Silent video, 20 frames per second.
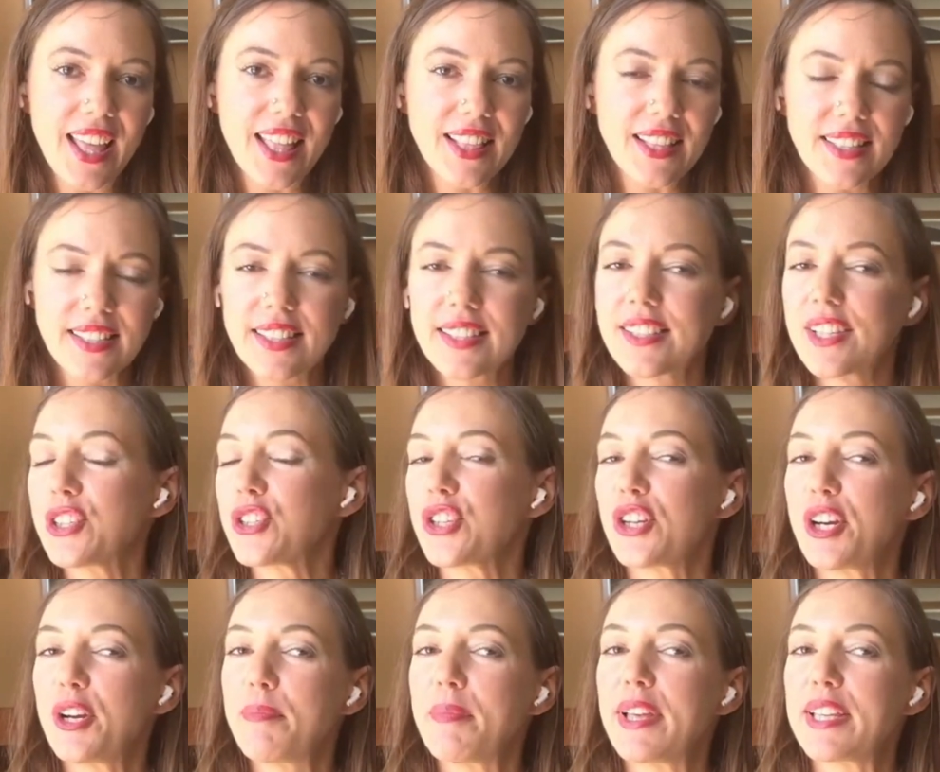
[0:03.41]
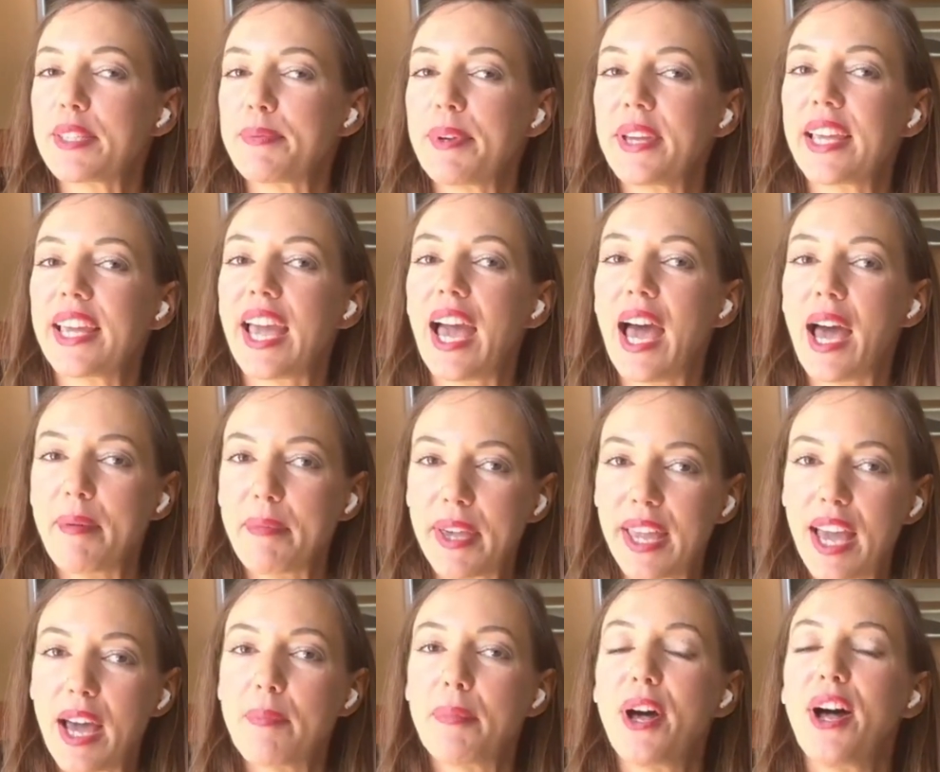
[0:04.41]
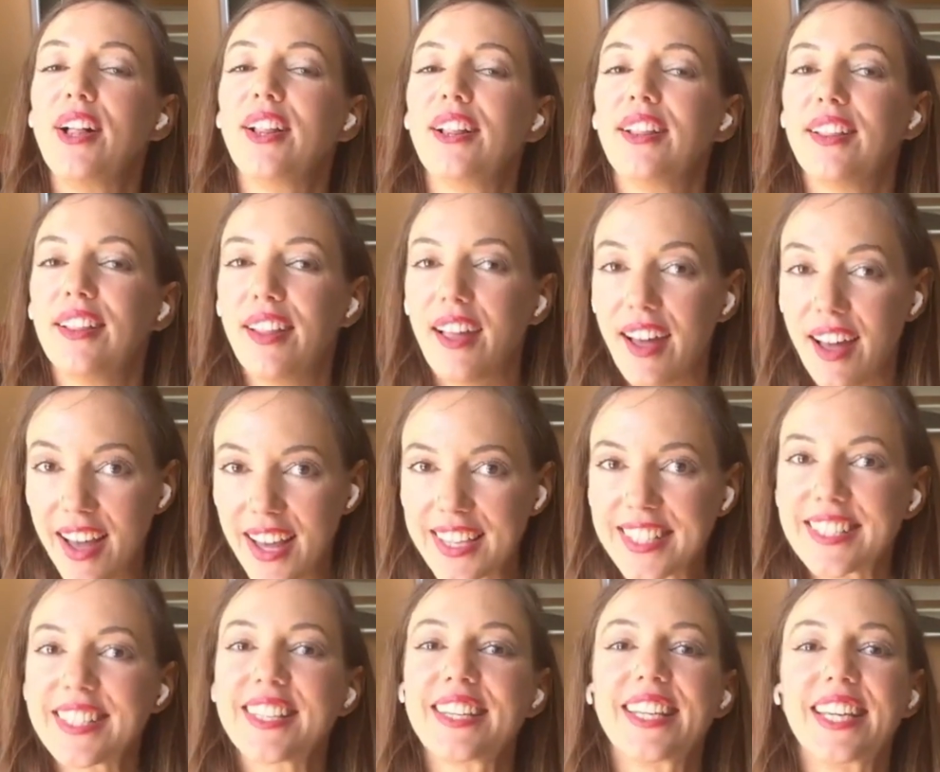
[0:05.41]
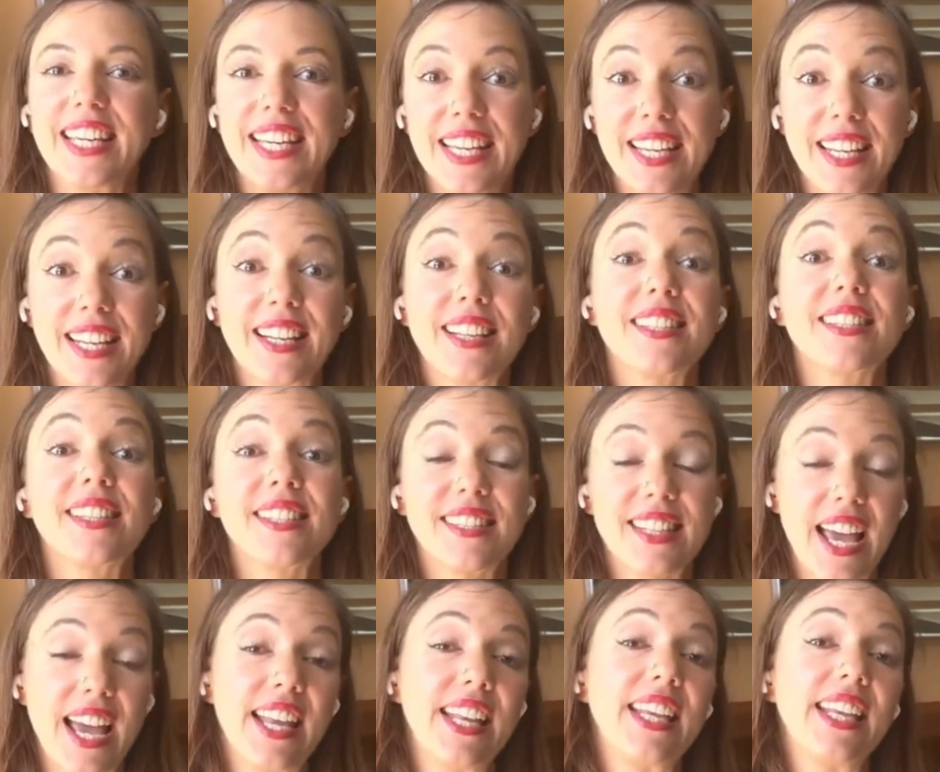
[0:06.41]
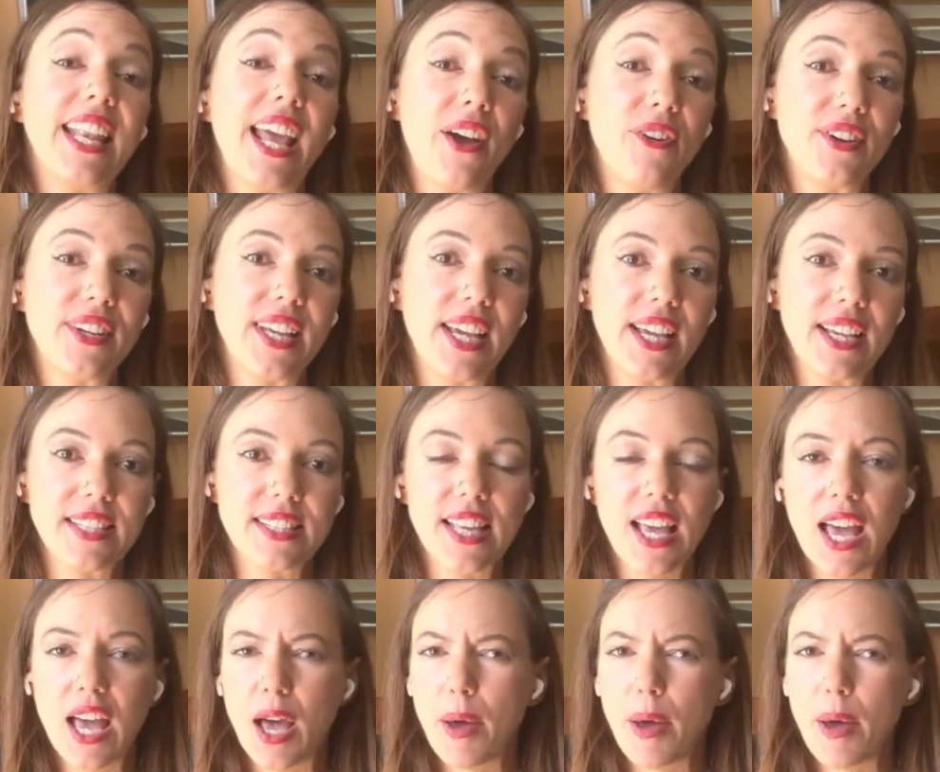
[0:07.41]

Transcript: This is a term that's been coming up a lot in society nowadays,